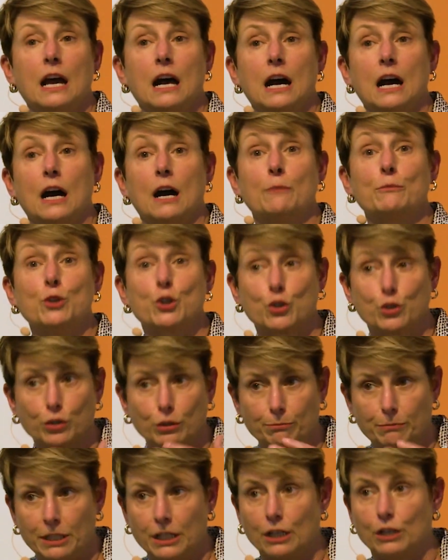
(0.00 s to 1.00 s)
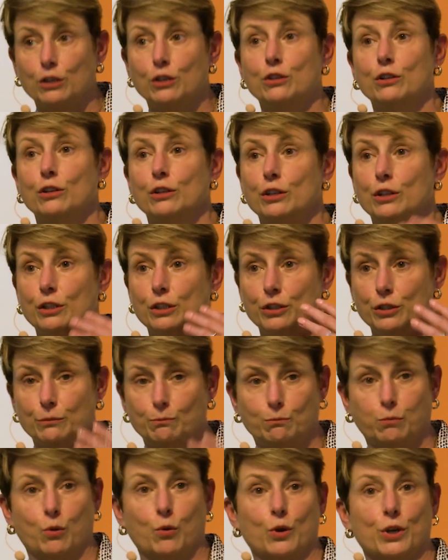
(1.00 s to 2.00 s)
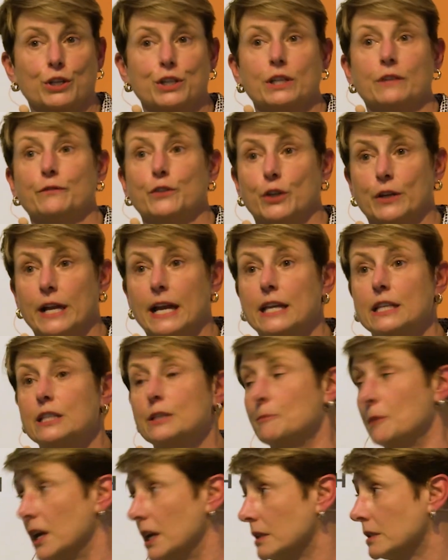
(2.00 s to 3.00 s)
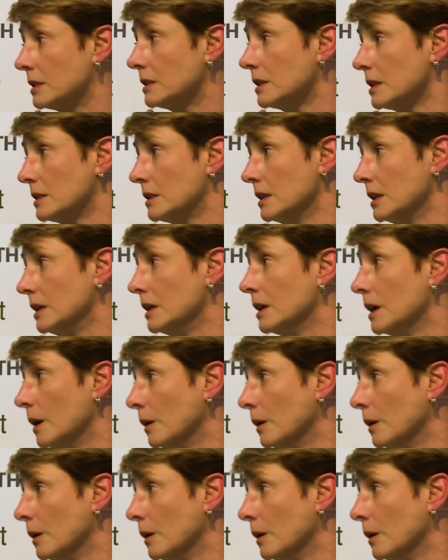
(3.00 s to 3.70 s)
um, should be a good portion of your headspace as a CEO.